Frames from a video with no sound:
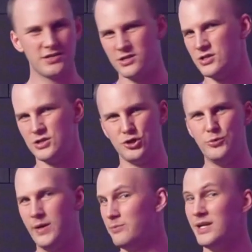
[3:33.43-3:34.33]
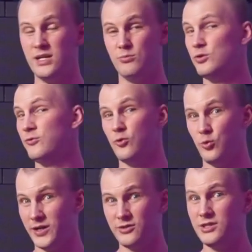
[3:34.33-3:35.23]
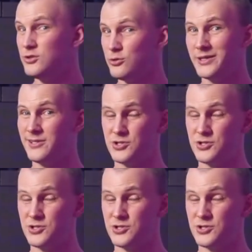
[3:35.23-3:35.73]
on the zoom and make it move quickly during